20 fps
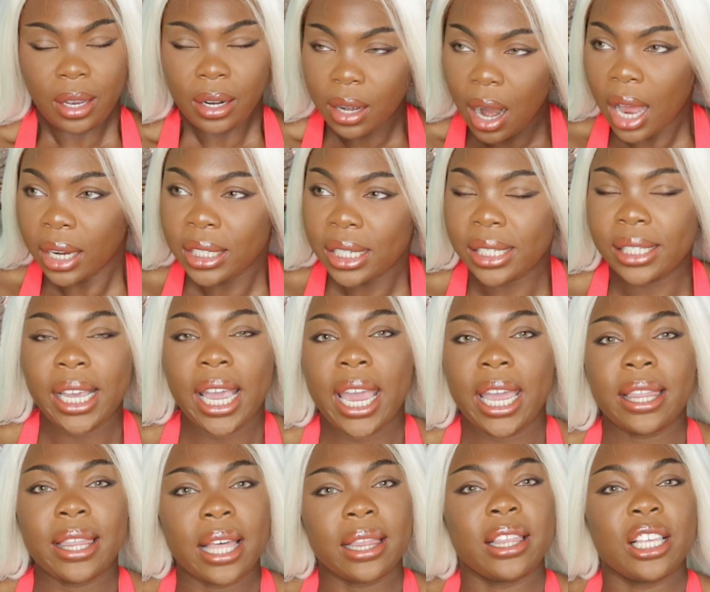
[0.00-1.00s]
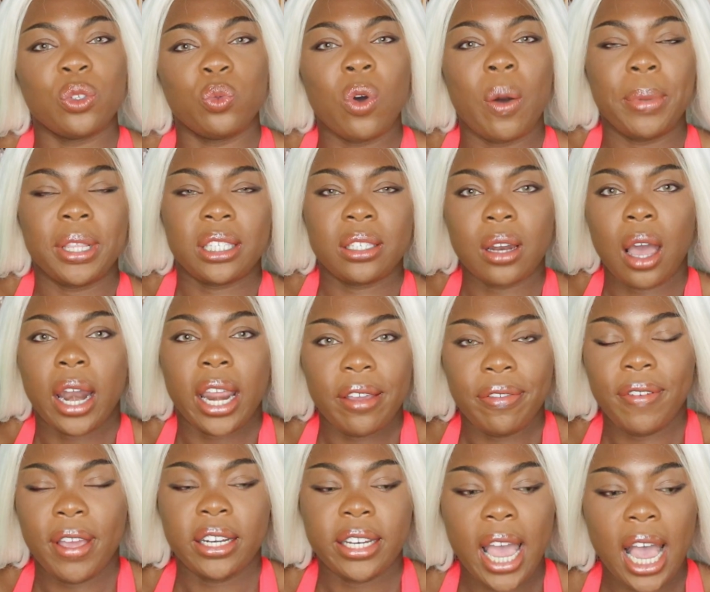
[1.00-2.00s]
Not to say that this woman's not a
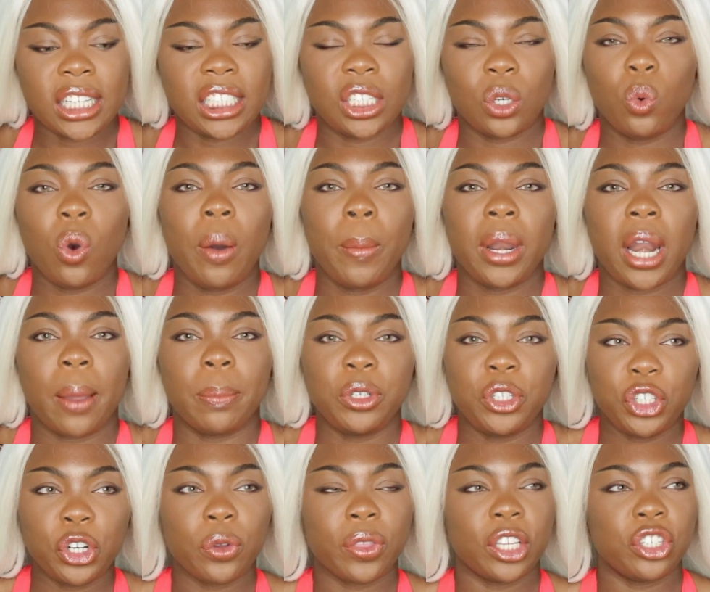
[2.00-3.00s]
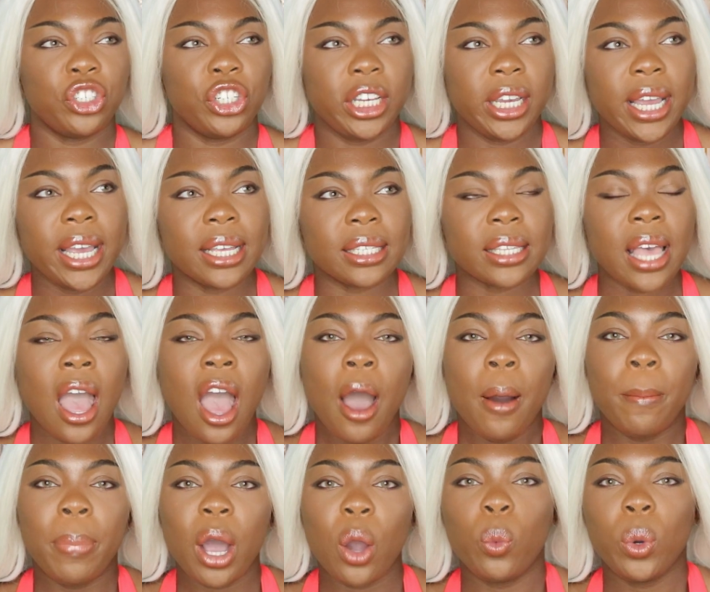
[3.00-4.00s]
fantastic woman, I'm sure that she is,
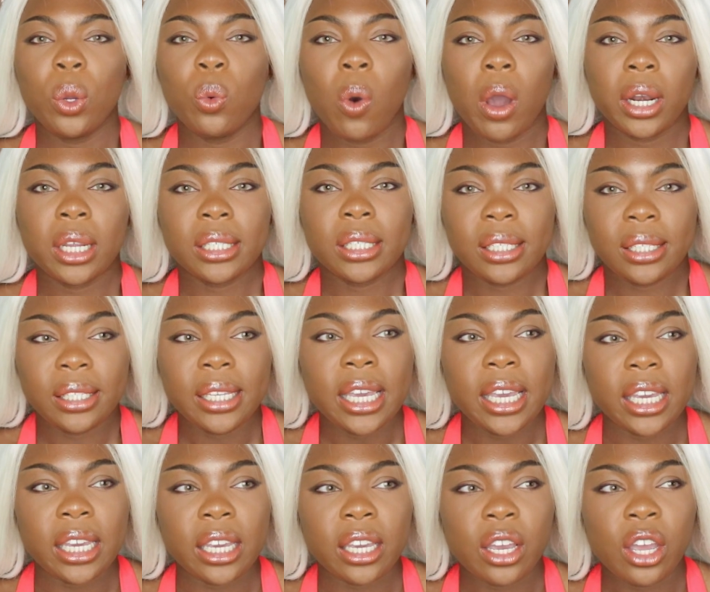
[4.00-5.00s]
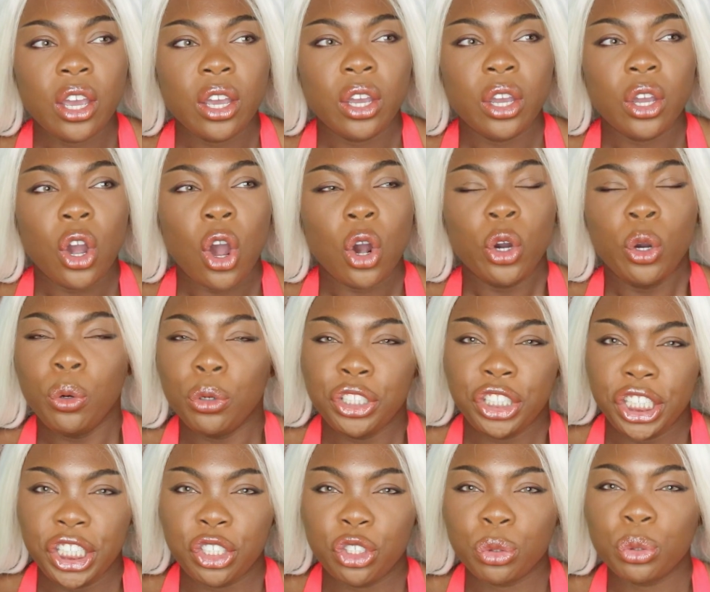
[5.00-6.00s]
but we want to see who
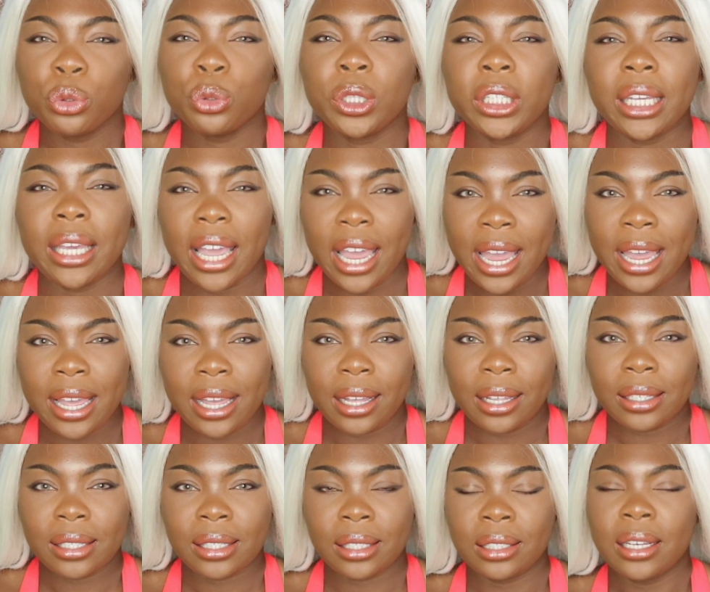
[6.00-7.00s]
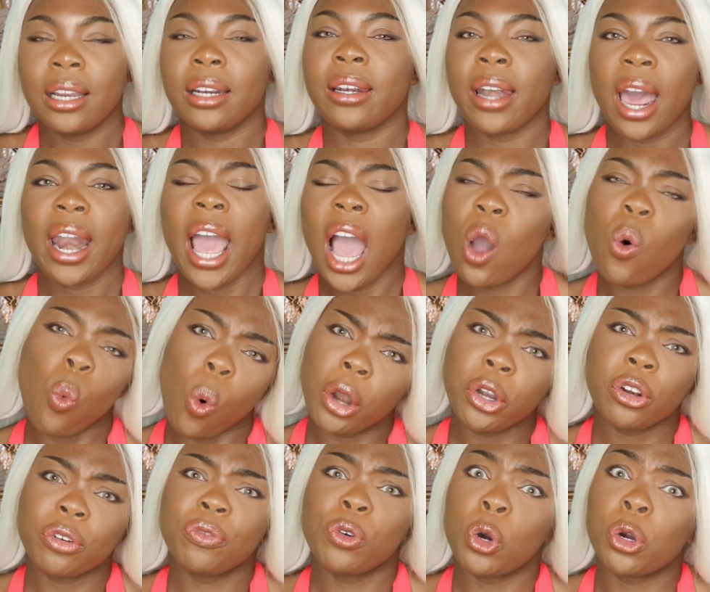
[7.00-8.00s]
she truly is, not how
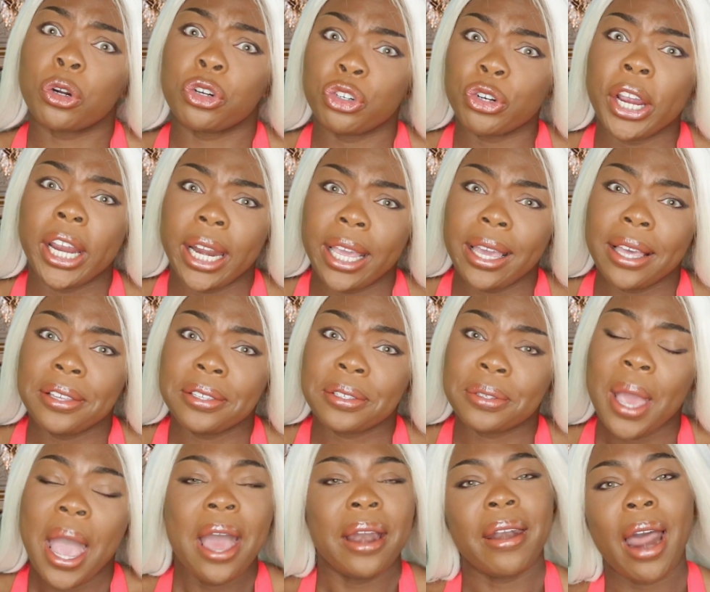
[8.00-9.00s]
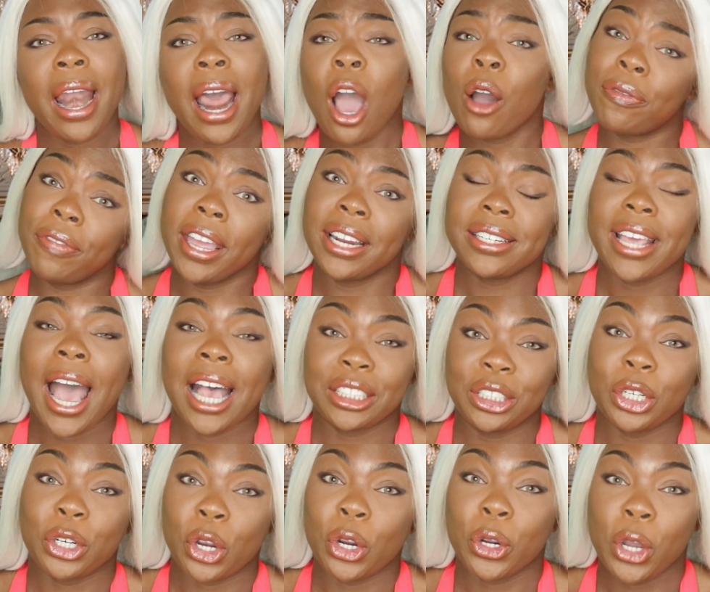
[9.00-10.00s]
wonderful her training is, not how
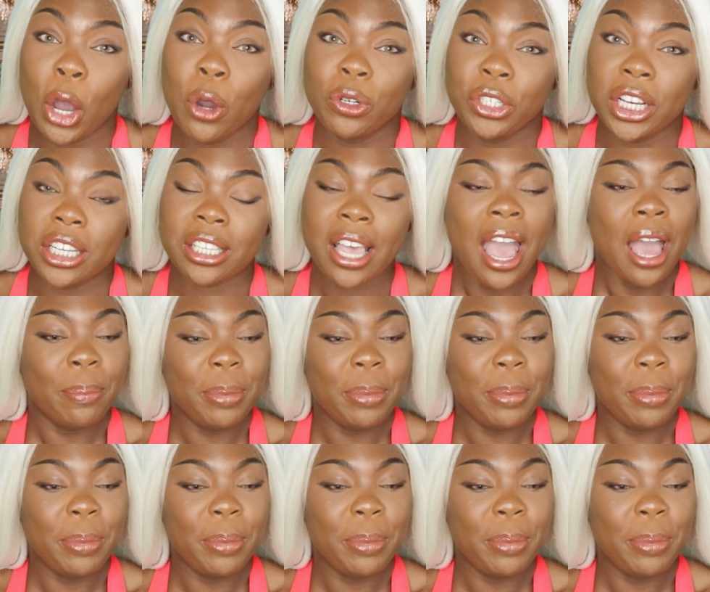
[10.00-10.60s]
fantastic her coach is.